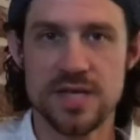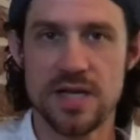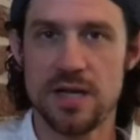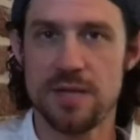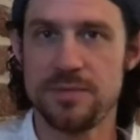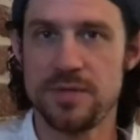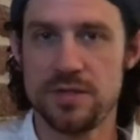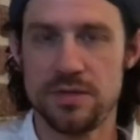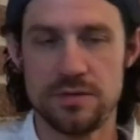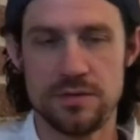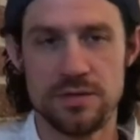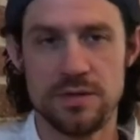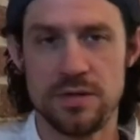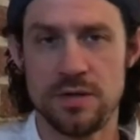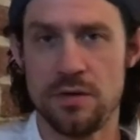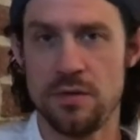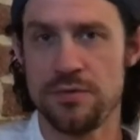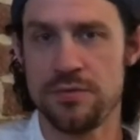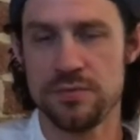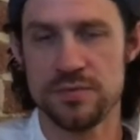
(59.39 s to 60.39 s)
setup, you
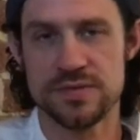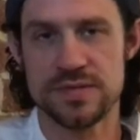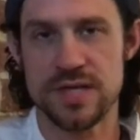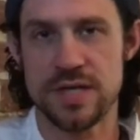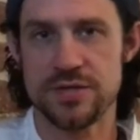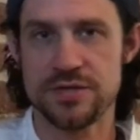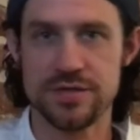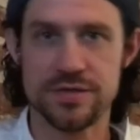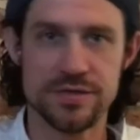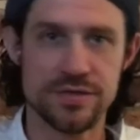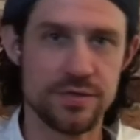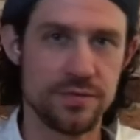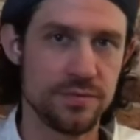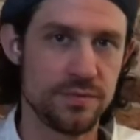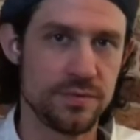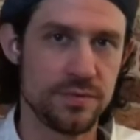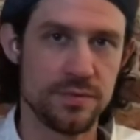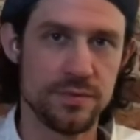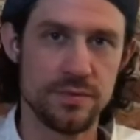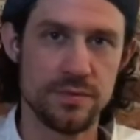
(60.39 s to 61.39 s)
go through stations,
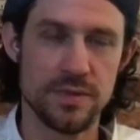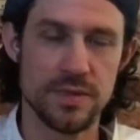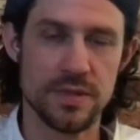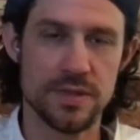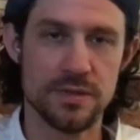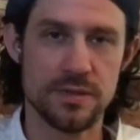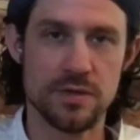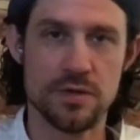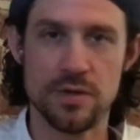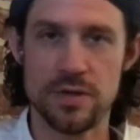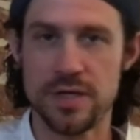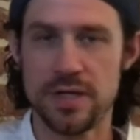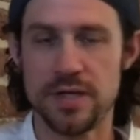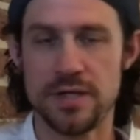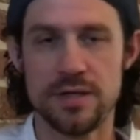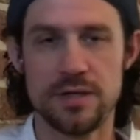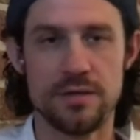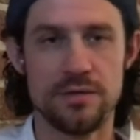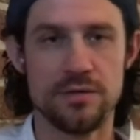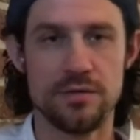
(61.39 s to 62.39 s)
you do the
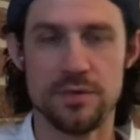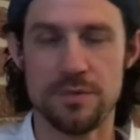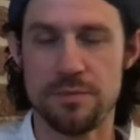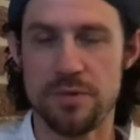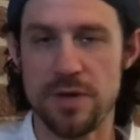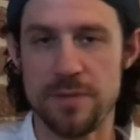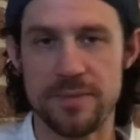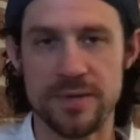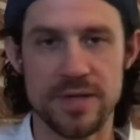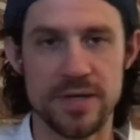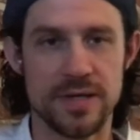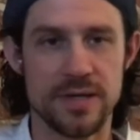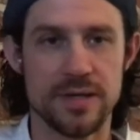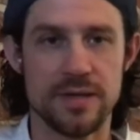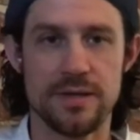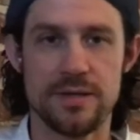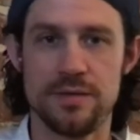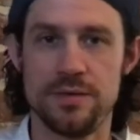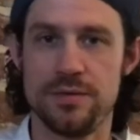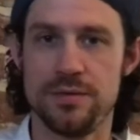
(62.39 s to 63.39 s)
cooking, you do the
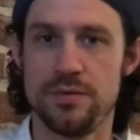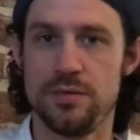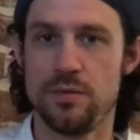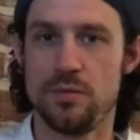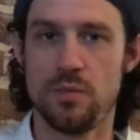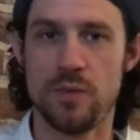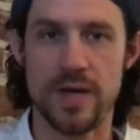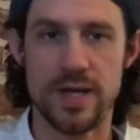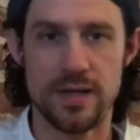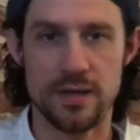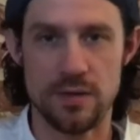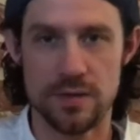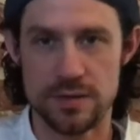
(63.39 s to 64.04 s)
prepping, you wait